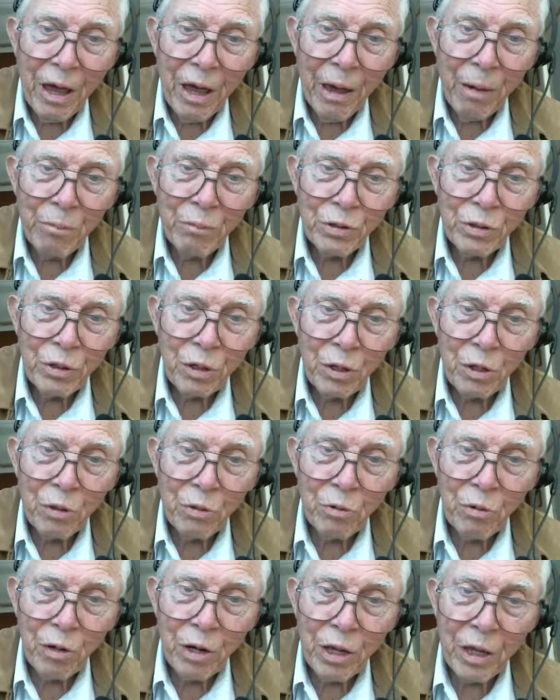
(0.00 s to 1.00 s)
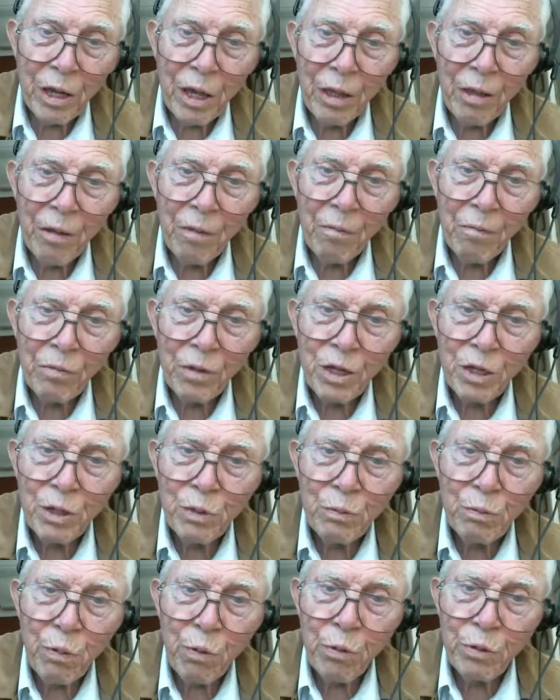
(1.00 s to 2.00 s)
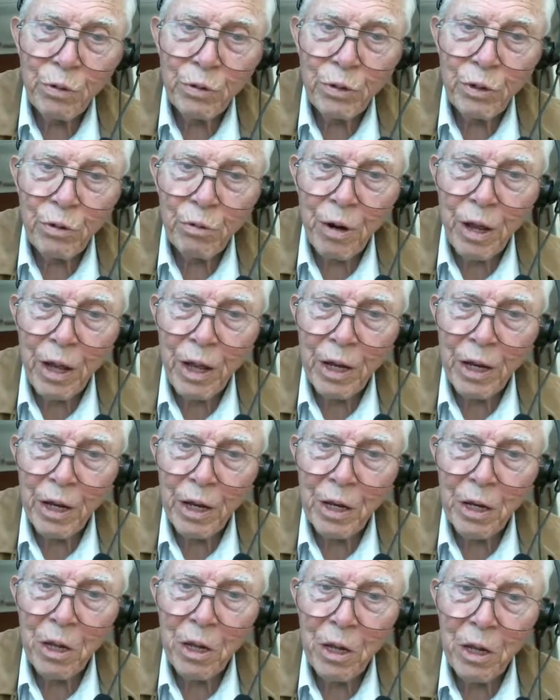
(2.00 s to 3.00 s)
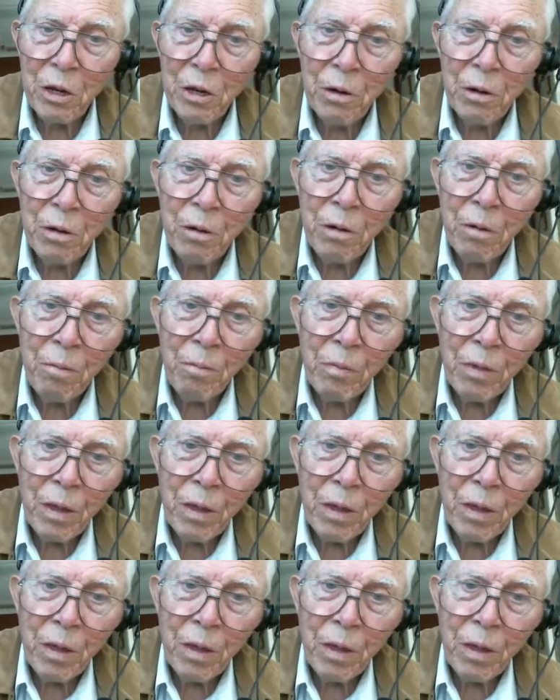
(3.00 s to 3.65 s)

absolutely, this portion right in here